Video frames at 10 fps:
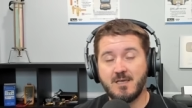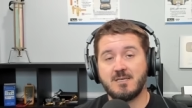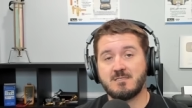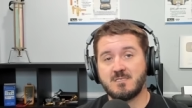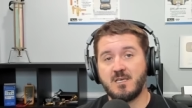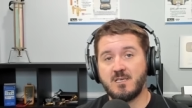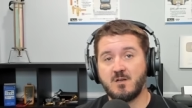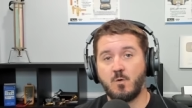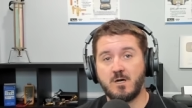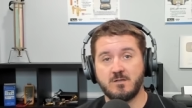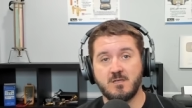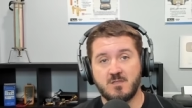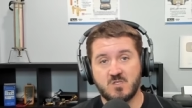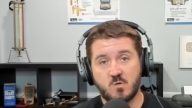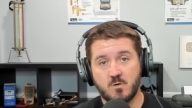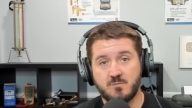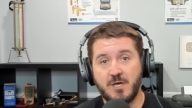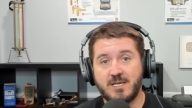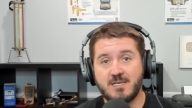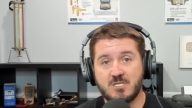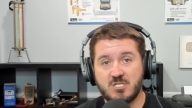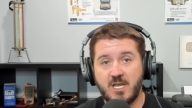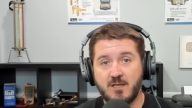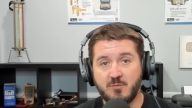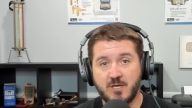it's taken a while to get the stores back into shape.